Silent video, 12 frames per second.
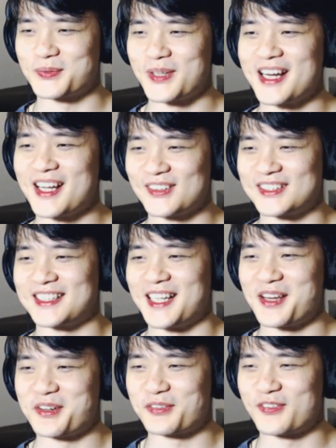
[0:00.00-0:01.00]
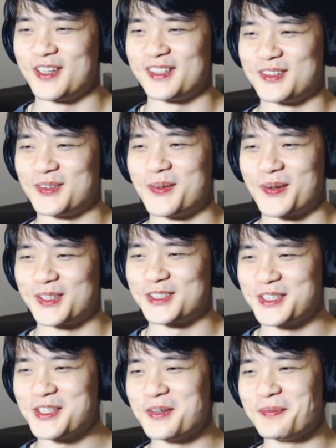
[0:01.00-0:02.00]
right outside your front door,
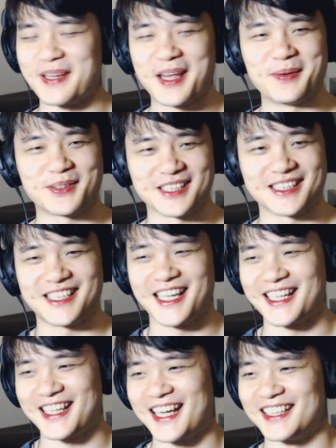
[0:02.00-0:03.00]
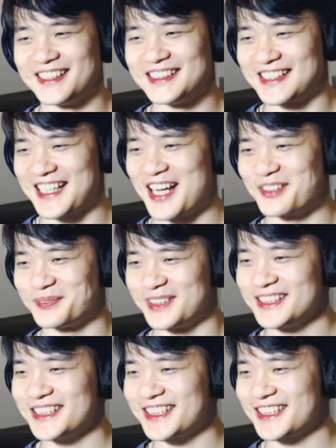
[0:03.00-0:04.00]
shouldn't you be able to detect at least that
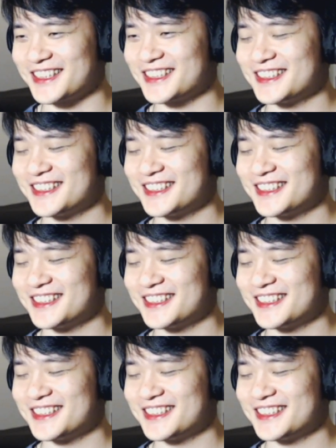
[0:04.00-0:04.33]
much?